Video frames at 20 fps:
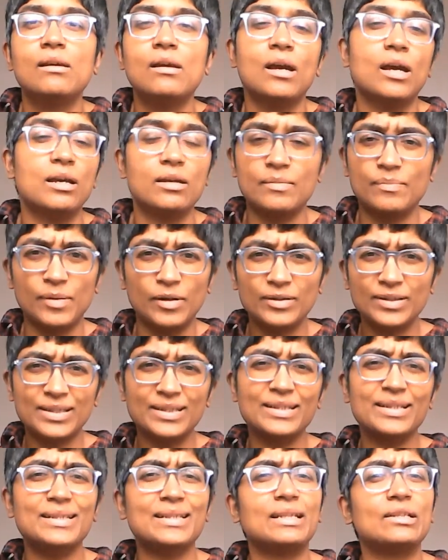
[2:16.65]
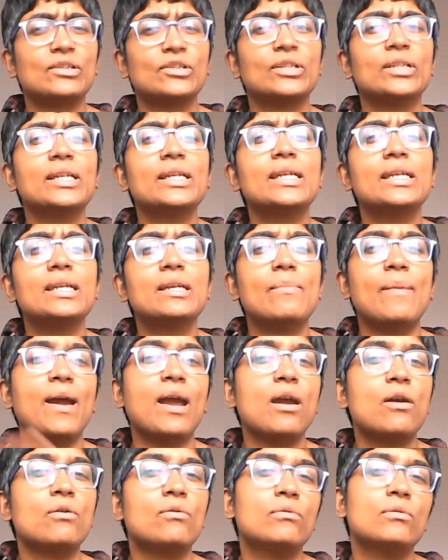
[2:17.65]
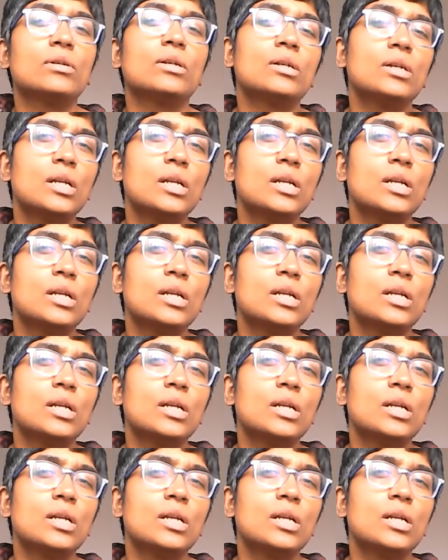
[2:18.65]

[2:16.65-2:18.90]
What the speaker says: Partington's actually about